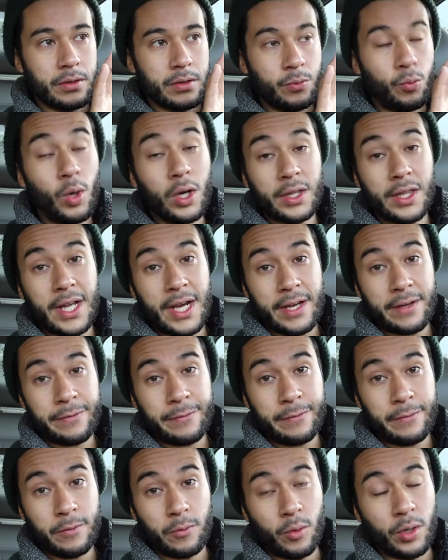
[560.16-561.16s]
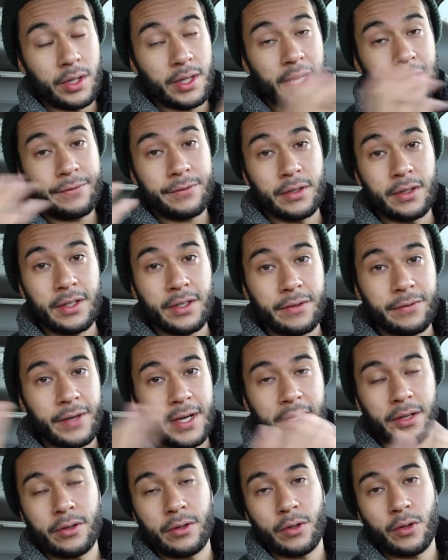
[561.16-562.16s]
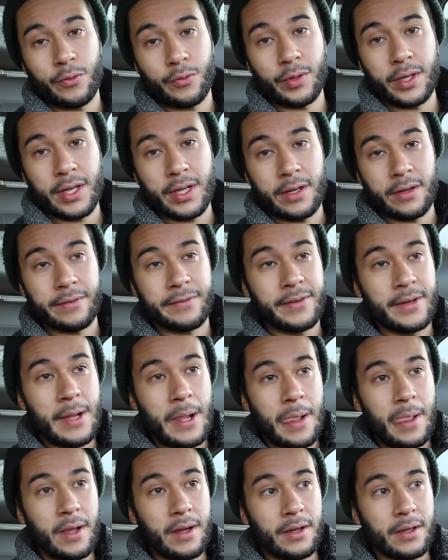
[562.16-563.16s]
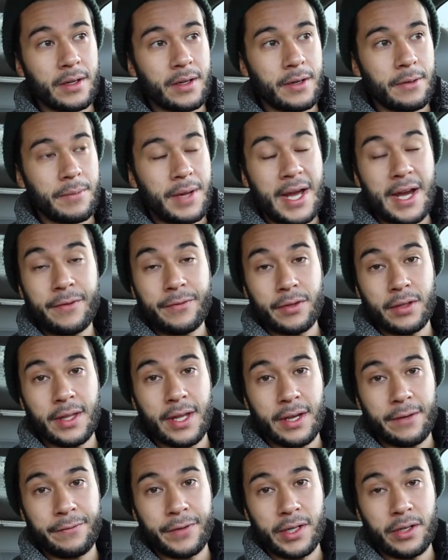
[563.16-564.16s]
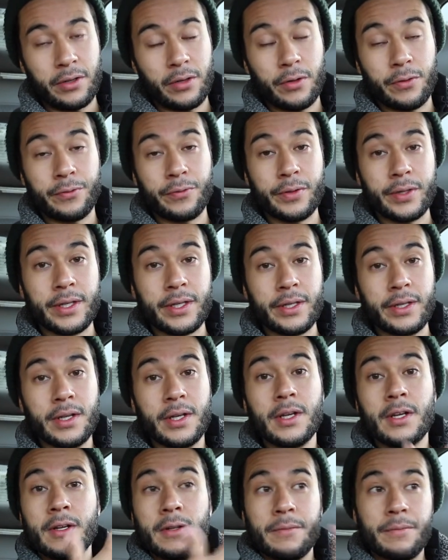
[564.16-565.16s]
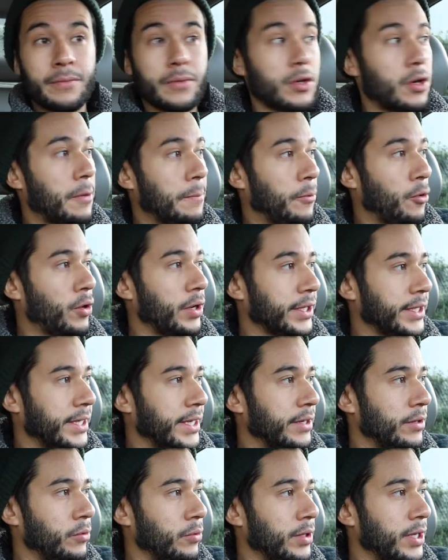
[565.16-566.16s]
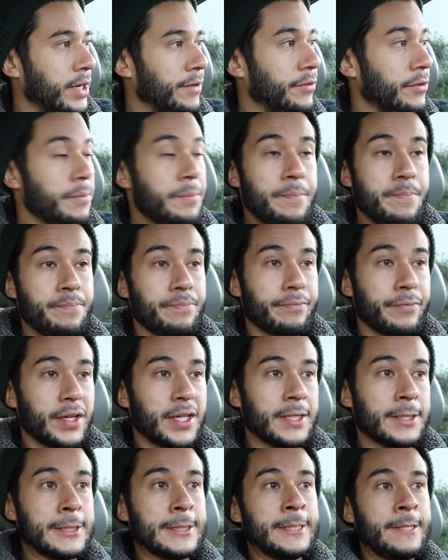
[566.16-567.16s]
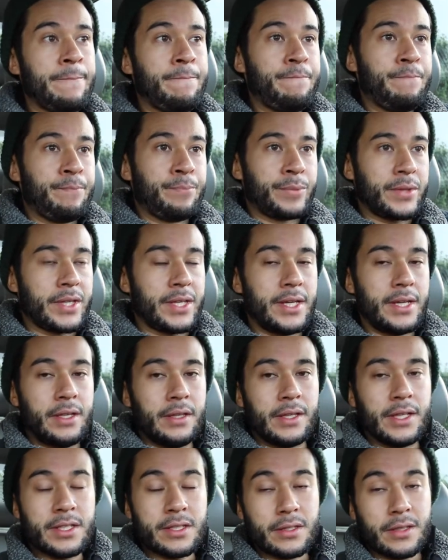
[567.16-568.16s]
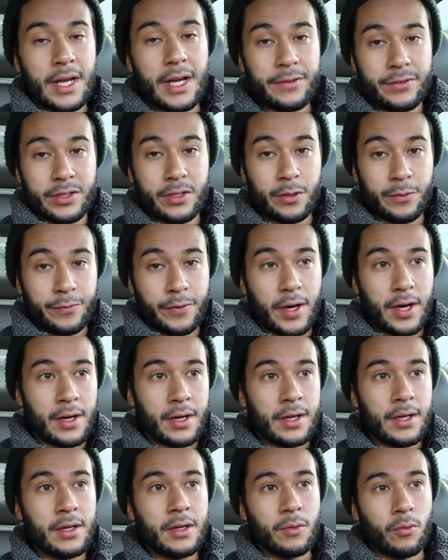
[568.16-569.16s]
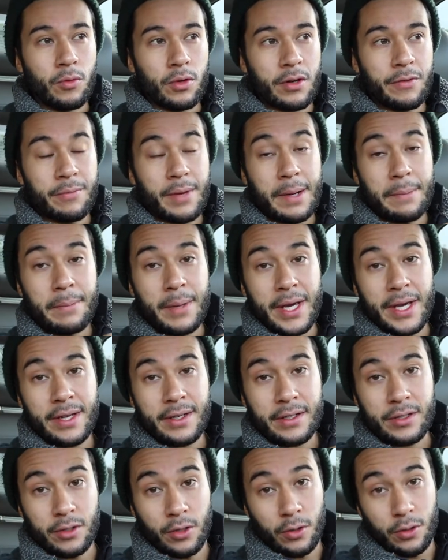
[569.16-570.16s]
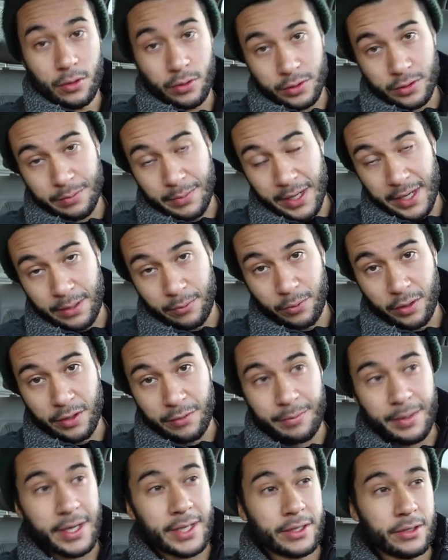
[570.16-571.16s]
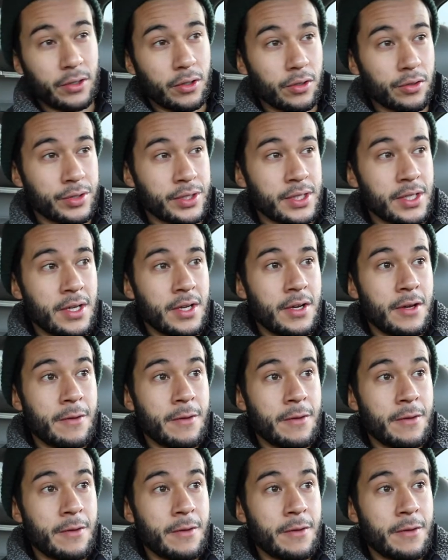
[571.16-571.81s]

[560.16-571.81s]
One life, one life to live. I don't know if we have um, afterlife. I don't know if we are born again or whatever. But in this life so far, one of my main goals, man, one of my goals,